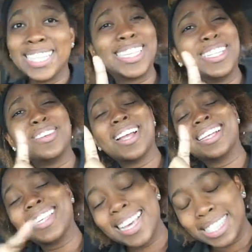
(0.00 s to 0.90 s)
So do not
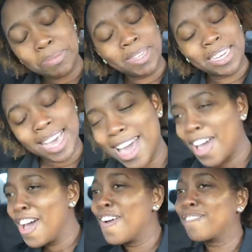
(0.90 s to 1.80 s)
test me.
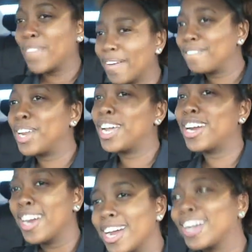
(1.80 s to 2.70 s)
Rip
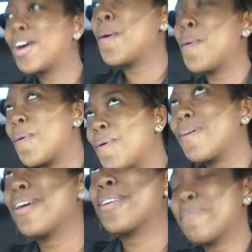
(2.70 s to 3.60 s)
flare, go
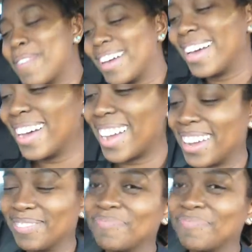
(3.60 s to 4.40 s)
on a, okay.